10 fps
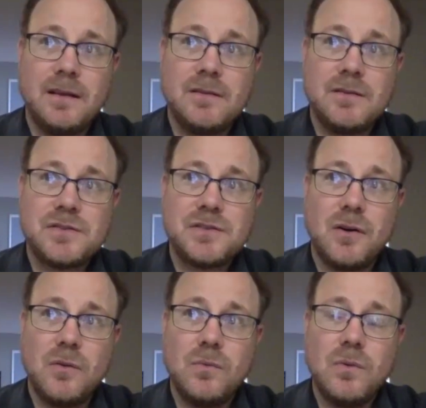
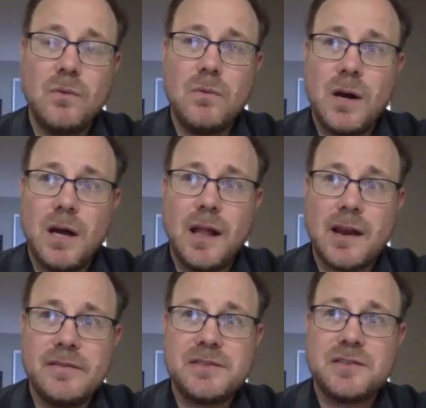So a lot
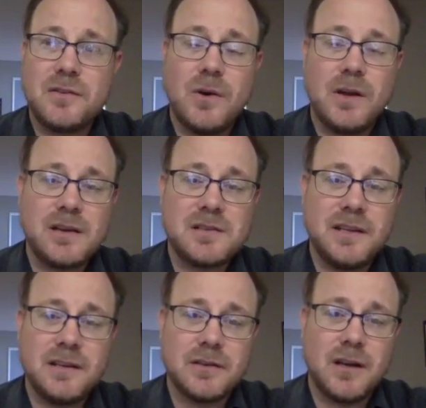of us, quite
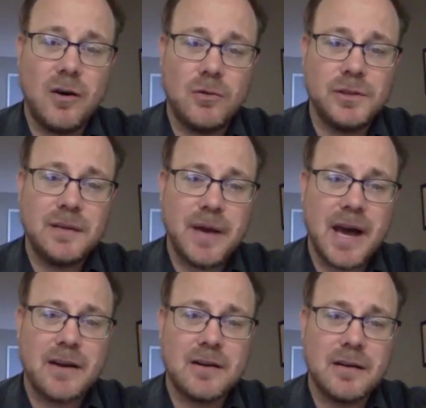honestly, are in a holding
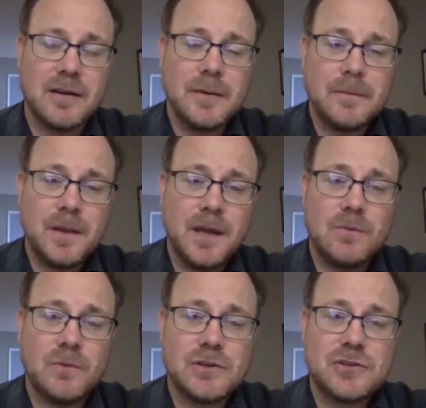pattern, and
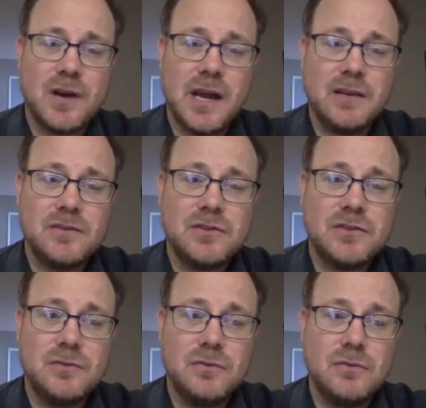we're trying
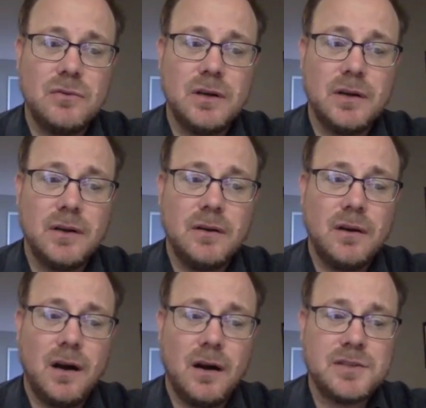to
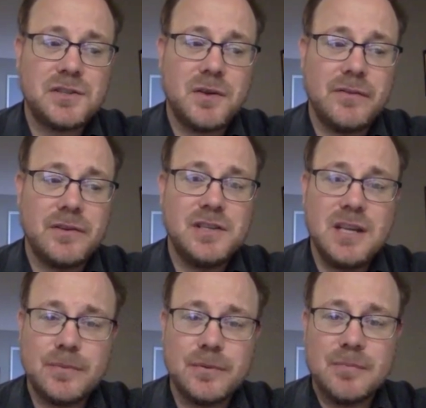also have a
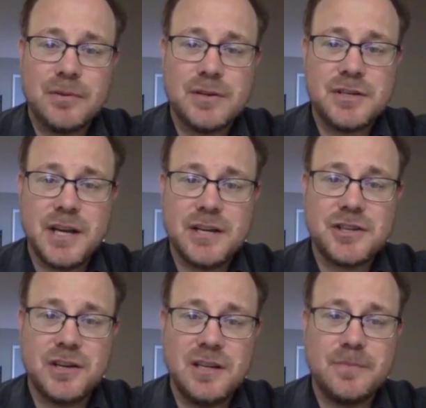deeper
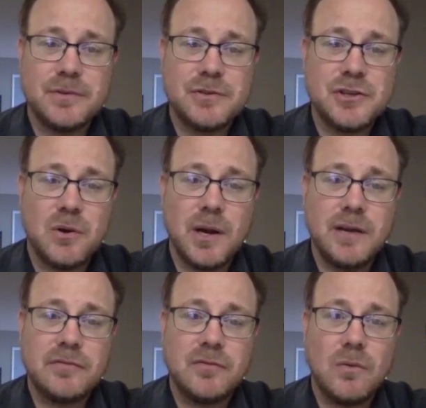appreciation, deeper joy
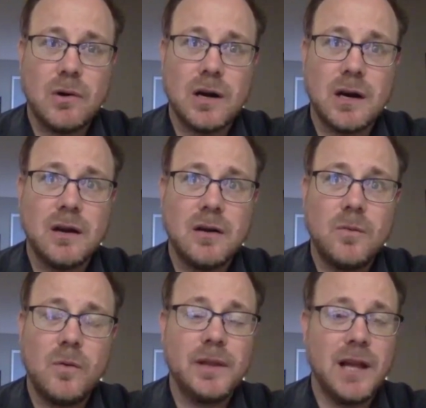for
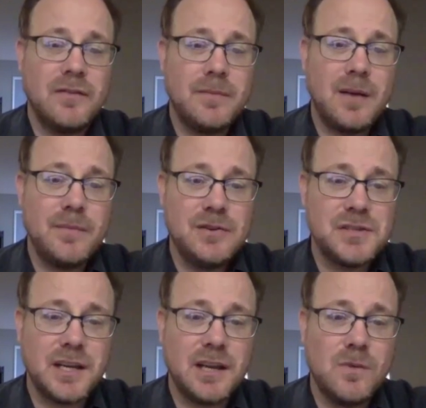what we love about
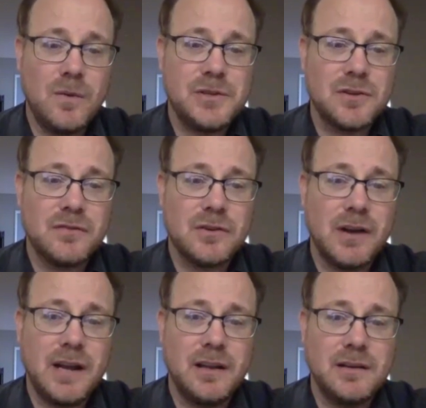music and what we took for
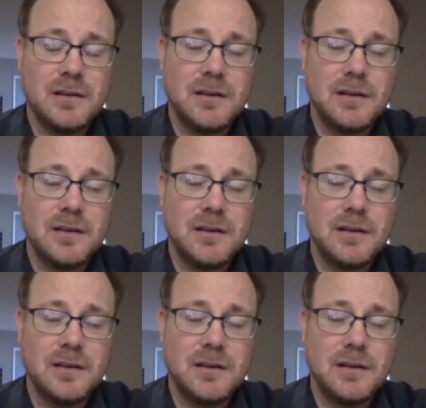granted